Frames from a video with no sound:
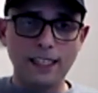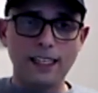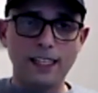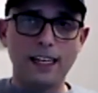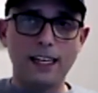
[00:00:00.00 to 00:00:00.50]

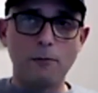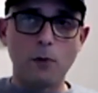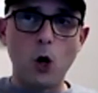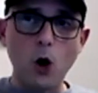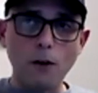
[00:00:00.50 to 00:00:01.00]
um,
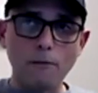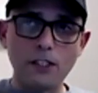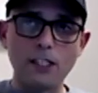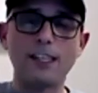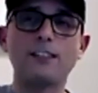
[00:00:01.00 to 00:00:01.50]

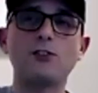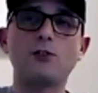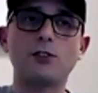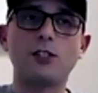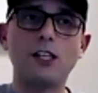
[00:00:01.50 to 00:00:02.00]
office
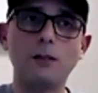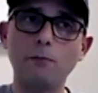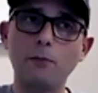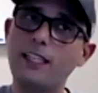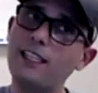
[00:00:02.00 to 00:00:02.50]
centered
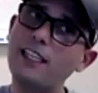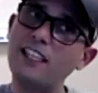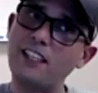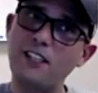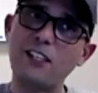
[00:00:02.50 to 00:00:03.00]
company,
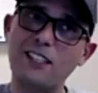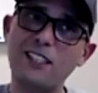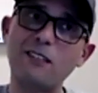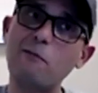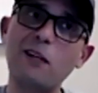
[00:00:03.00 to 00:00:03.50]

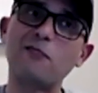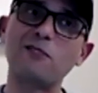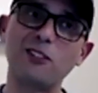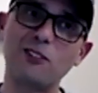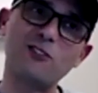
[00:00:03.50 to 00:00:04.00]
it's it becomes
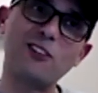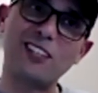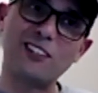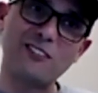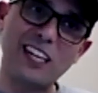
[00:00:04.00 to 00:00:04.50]
a little
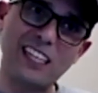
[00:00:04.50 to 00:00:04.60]
trickier, right?